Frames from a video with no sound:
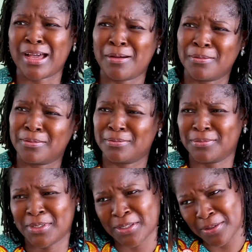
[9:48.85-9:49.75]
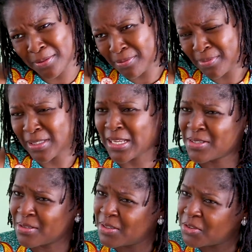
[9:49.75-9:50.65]
wow, you know,
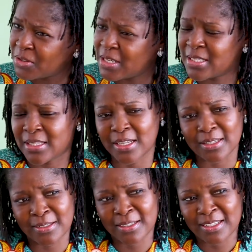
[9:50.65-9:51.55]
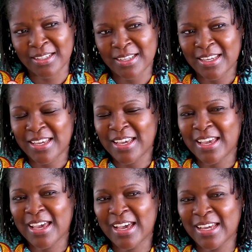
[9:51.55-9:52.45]
that's not interesting.
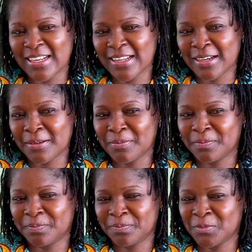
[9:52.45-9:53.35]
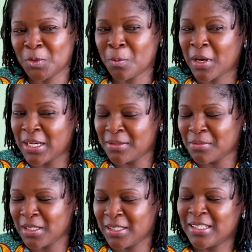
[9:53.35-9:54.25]
And um, remind
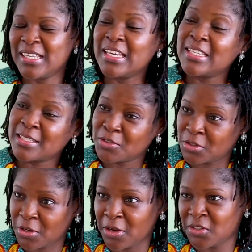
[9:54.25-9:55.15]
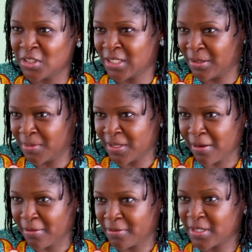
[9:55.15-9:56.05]
me, he's a surgeon
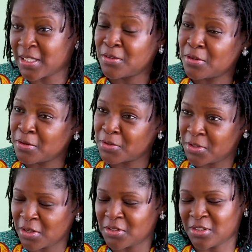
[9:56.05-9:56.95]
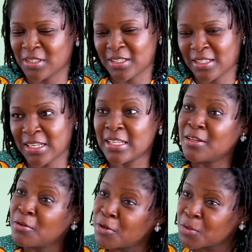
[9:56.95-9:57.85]
himself. He's a neurosurgeon, and
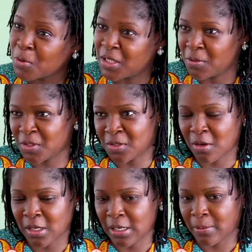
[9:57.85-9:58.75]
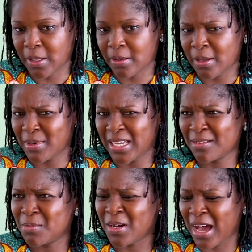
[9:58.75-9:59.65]
he knows what he was talking about. I'm
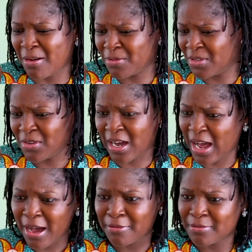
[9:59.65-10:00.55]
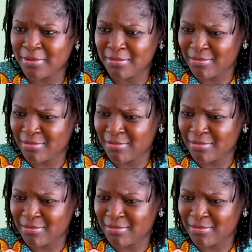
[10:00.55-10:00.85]
like, well, how would you have